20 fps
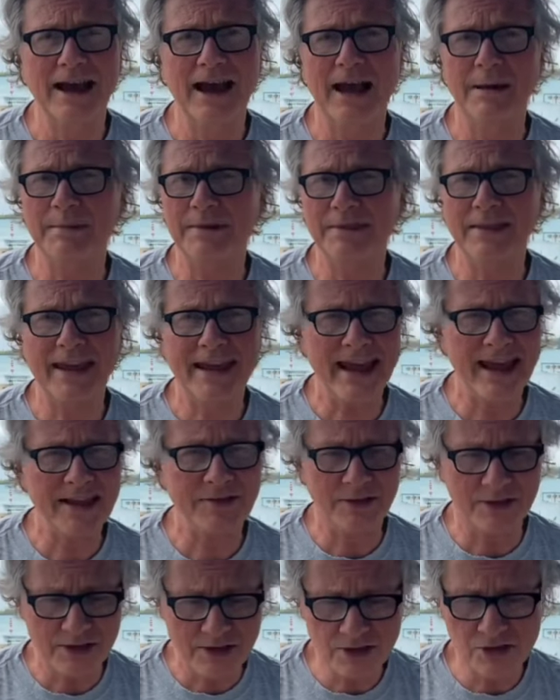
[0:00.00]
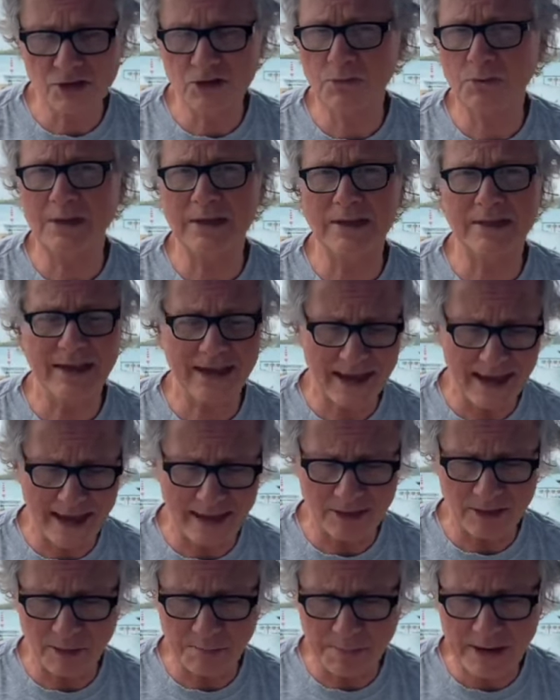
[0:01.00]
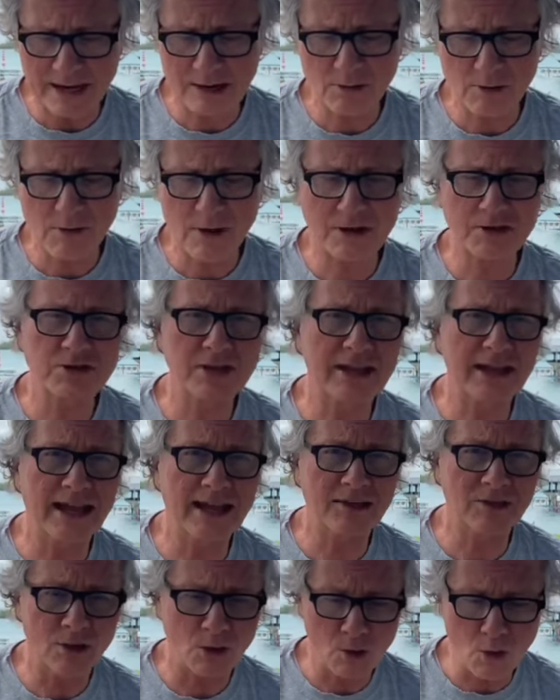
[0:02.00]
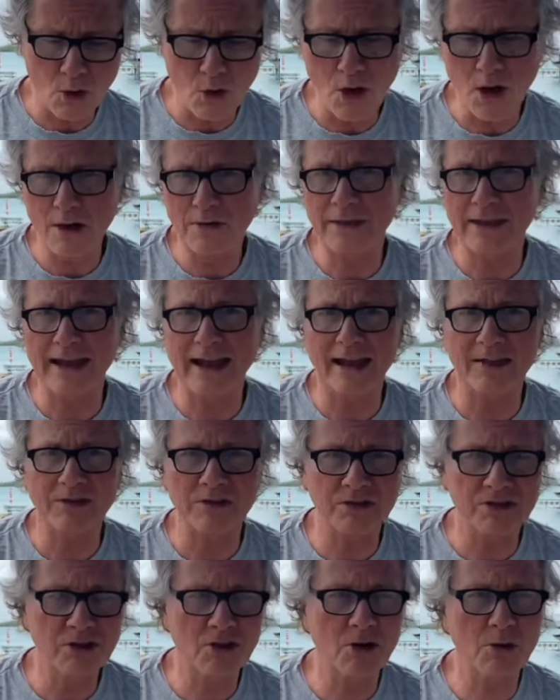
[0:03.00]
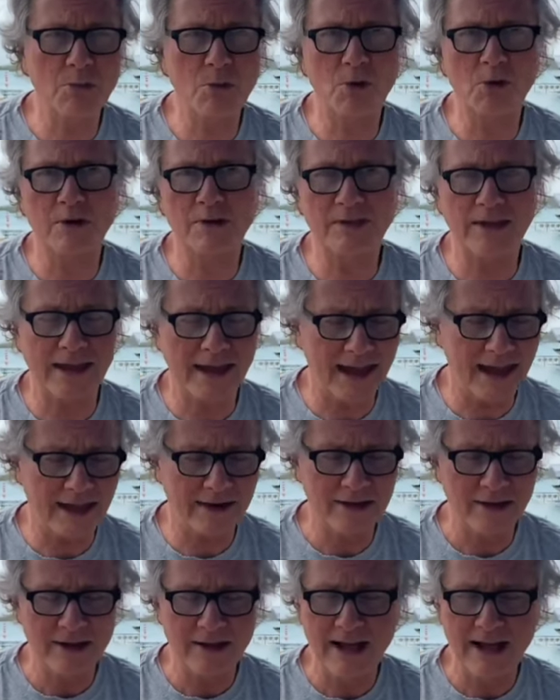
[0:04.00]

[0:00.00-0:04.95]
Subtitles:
I mean, they had the history, they had the patriarchs, they had the law, they had the ceremony, they had